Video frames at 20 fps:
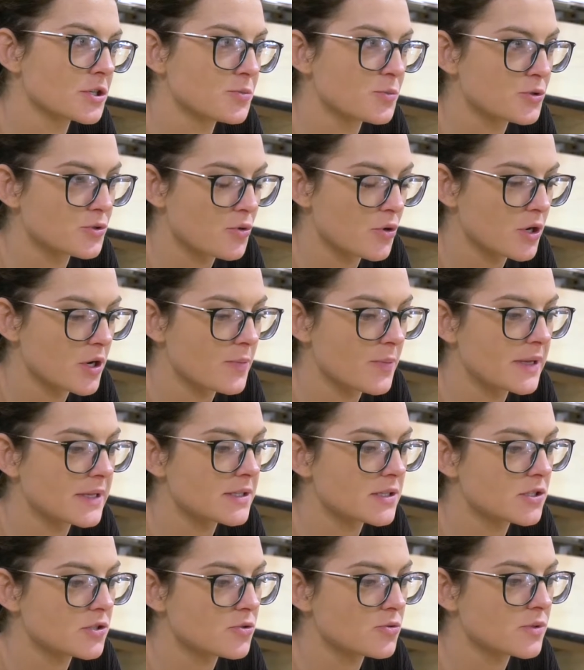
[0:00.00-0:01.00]
ornaments
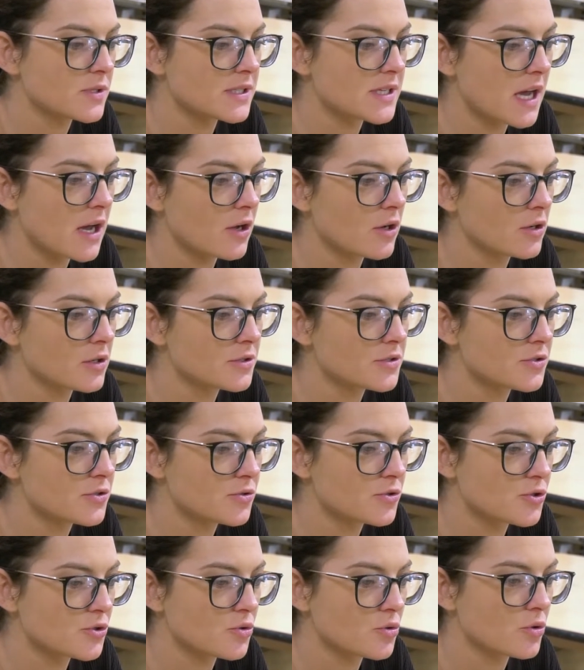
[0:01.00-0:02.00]
to sell to
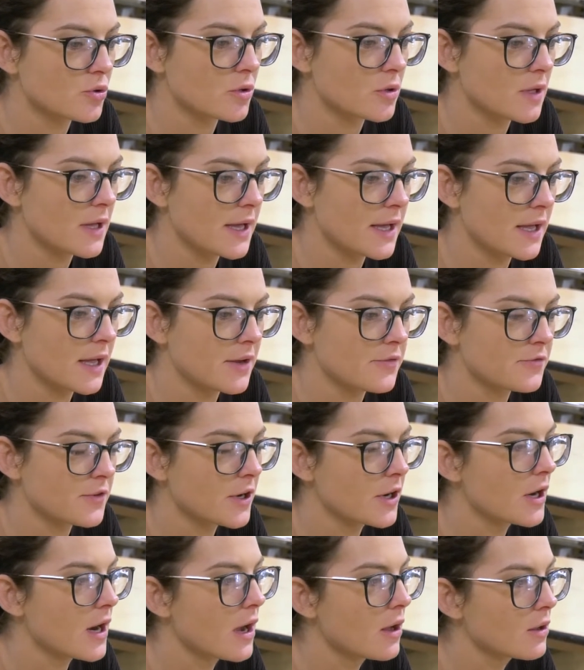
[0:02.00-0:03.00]
school, and figuring
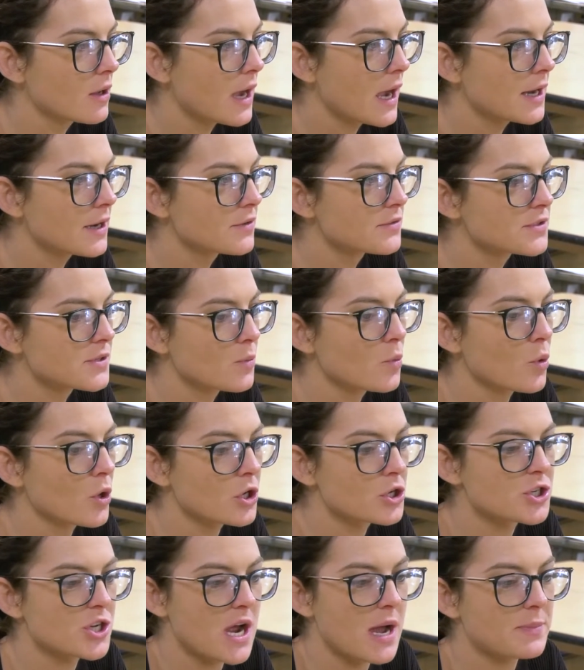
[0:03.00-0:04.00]
out kind of some
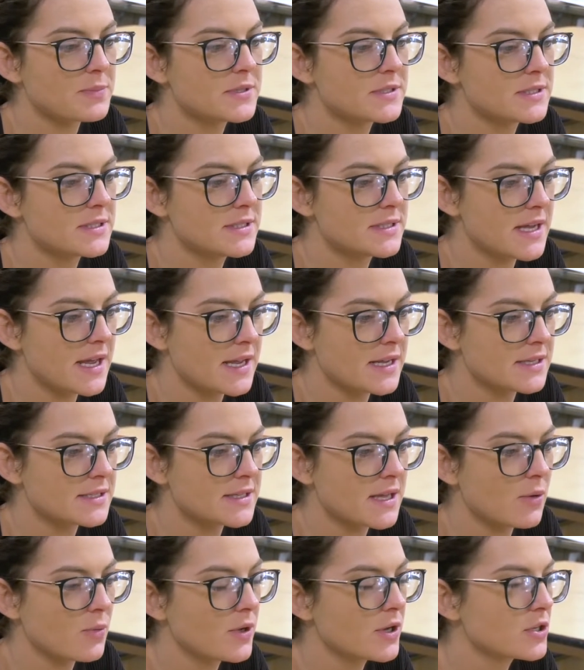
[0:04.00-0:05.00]
workshop days that we
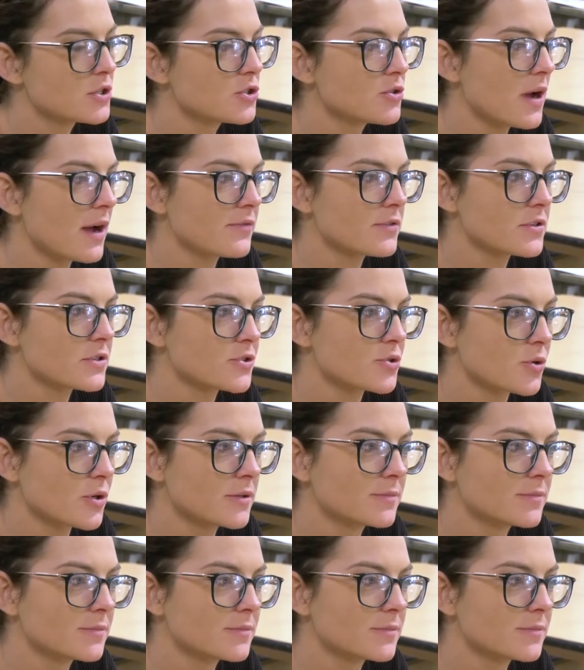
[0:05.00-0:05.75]
could do after school.